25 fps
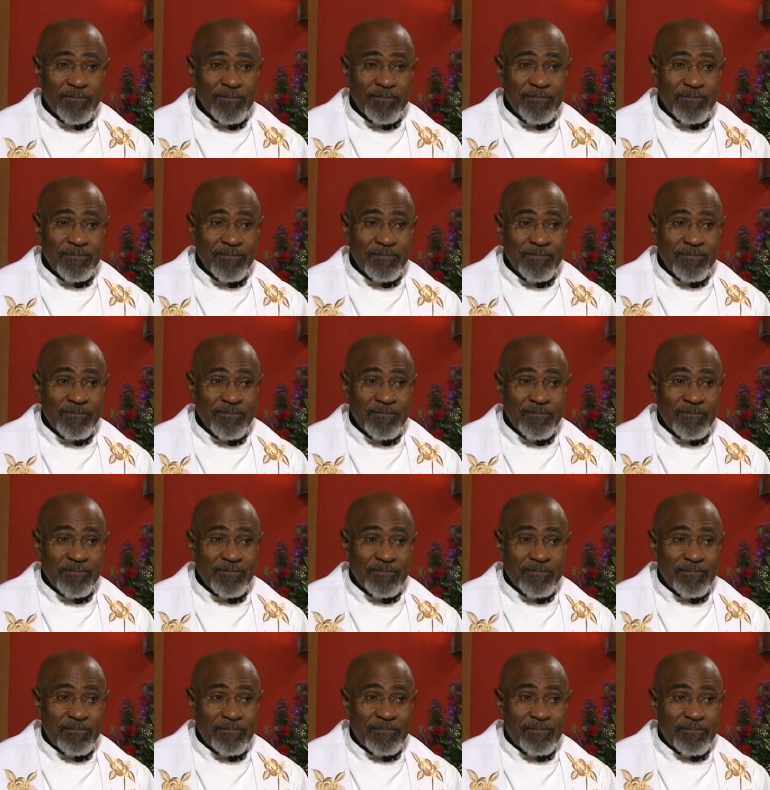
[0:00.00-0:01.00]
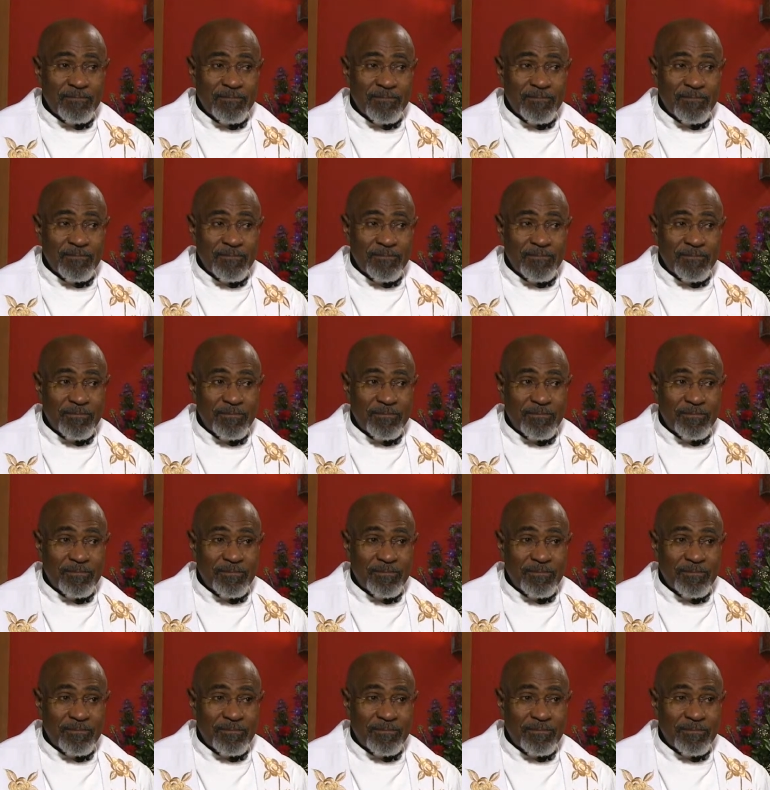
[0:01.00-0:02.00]

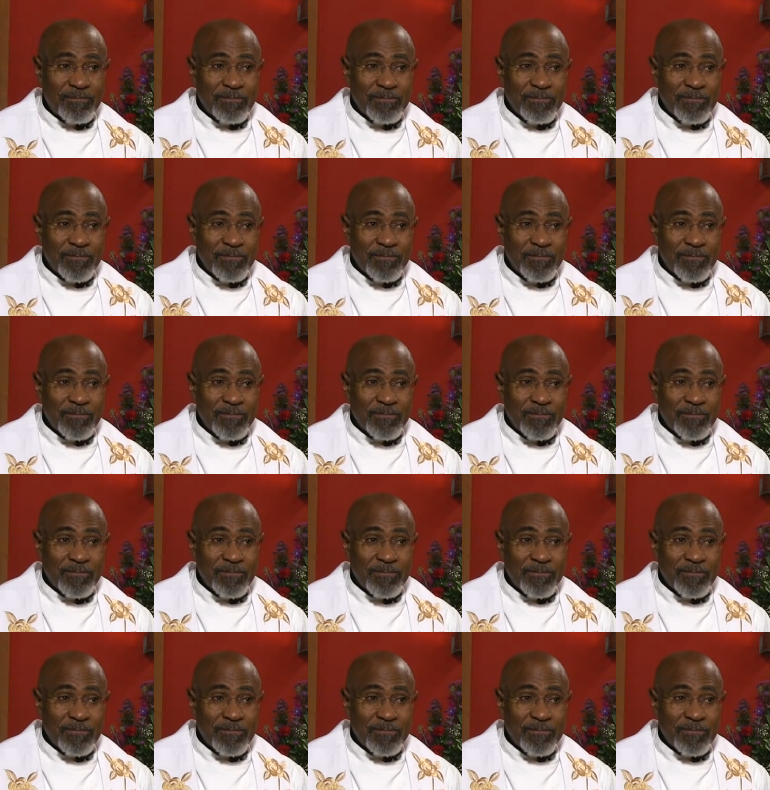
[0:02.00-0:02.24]
(no one is talking)